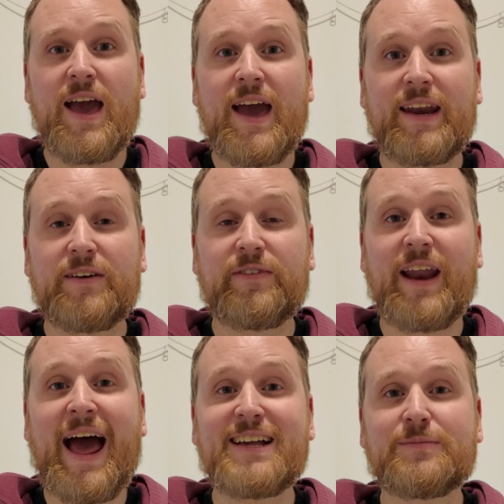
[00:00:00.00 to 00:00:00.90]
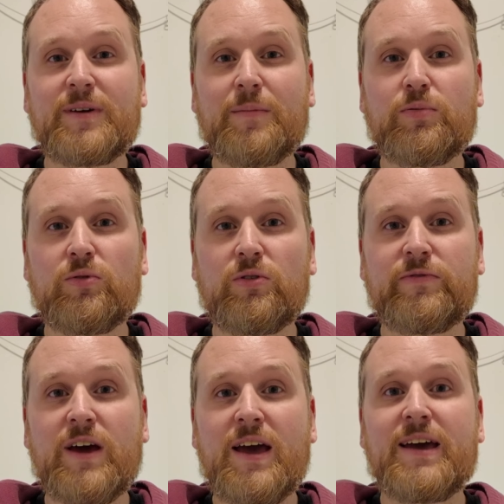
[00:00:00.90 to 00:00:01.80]
And if it has been
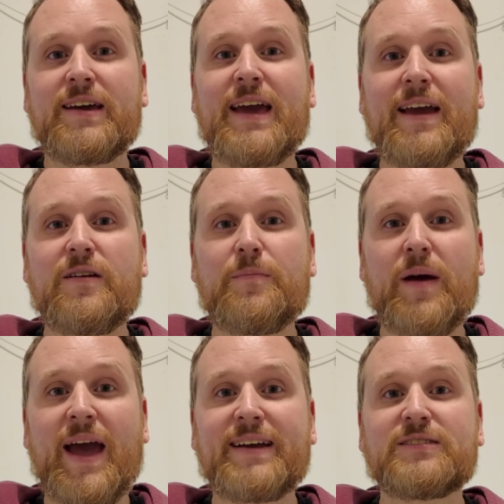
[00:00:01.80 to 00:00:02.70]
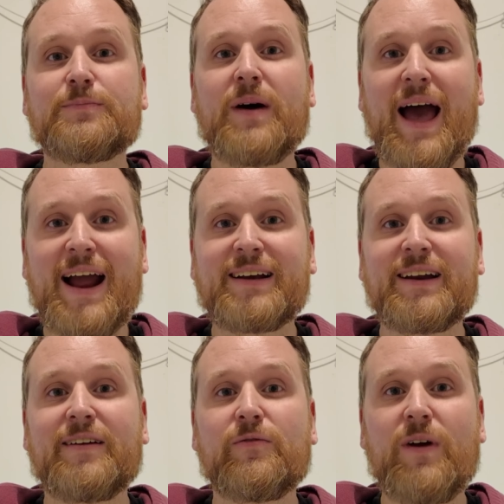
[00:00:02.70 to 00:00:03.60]
approved, get your bags packed
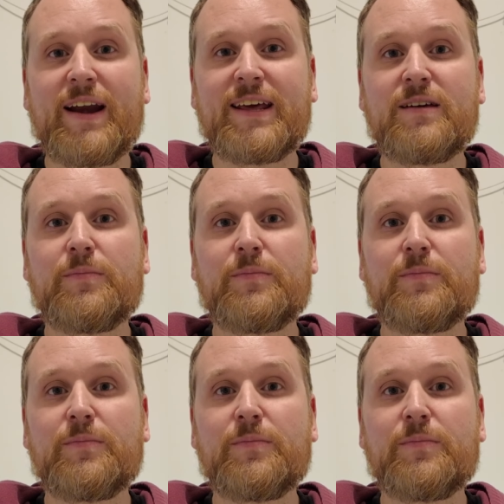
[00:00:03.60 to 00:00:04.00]
and ready,